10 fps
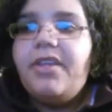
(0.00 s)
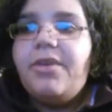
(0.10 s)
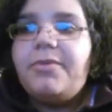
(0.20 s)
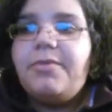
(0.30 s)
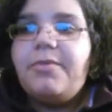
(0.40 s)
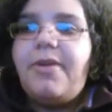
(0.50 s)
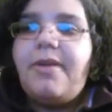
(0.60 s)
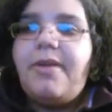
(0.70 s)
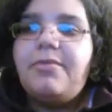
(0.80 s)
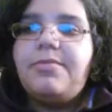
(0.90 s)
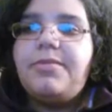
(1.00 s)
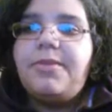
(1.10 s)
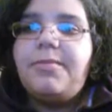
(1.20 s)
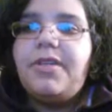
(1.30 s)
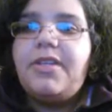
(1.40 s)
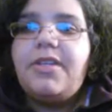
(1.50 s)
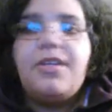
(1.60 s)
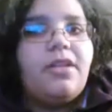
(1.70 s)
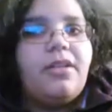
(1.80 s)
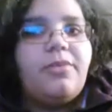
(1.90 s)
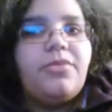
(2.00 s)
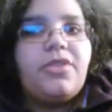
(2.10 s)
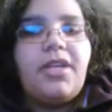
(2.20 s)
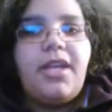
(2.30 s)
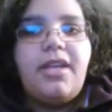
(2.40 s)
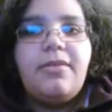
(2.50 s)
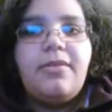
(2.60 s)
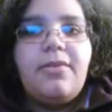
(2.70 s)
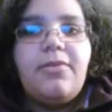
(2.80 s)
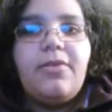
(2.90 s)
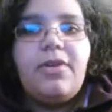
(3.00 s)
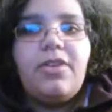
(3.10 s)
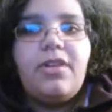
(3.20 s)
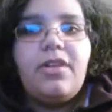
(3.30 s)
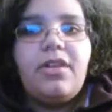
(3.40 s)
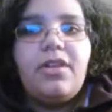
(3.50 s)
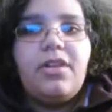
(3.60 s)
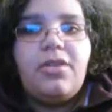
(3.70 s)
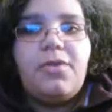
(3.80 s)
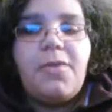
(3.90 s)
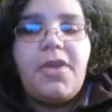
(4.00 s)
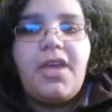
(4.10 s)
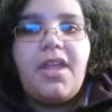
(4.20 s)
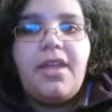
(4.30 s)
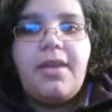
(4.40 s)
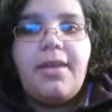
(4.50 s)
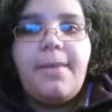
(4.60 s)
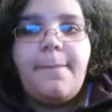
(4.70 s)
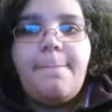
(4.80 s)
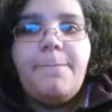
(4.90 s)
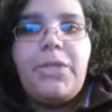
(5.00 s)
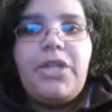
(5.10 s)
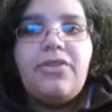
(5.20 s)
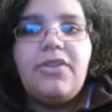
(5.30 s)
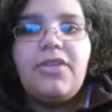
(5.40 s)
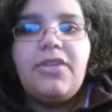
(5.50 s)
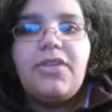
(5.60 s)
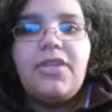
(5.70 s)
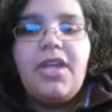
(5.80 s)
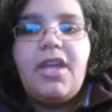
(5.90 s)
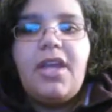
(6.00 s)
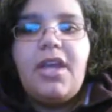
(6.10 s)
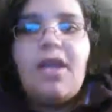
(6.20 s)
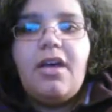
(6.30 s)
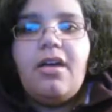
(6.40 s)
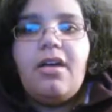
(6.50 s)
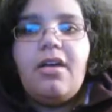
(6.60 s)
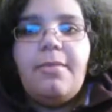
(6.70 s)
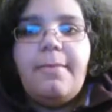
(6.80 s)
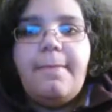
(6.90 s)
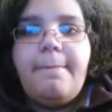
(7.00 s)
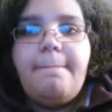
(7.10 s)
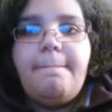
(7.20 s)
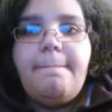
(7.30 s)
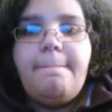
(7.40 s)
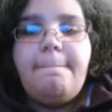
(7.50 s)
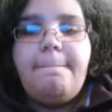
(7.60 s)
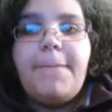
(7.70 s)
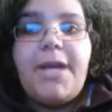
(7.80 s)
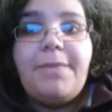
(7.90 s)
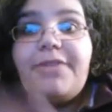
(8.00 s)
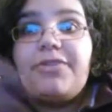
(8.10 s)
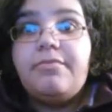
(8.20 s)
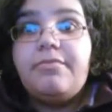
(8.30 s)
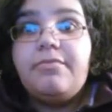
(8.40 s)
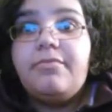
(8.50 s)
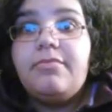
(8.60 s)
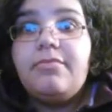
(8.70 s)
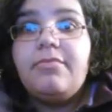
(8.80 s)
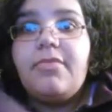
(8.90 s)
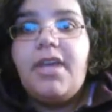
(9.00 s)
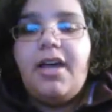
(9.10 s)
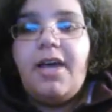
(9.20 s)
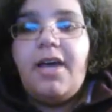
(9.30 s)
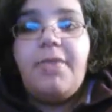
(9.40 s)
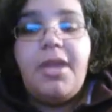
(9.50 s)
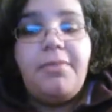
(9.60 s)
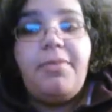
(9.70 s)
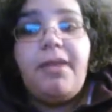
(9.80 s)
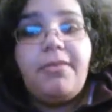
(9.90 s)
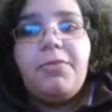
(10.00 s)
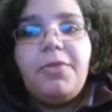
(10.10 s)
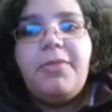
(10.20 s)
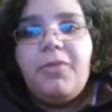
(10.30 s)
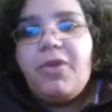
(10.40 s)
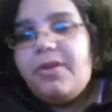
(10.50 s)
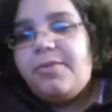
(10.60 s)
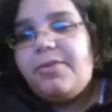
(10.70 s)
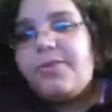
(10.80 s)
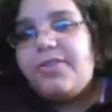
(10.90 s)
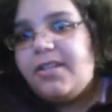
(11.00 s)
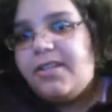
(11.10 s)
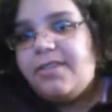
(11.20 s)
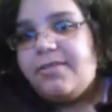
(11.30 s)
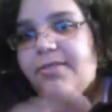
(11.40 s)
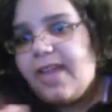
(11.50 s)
which will probably be Sunday for the Luis Miguel miniseries. I'm not sure. It probably will be 100% Sunday for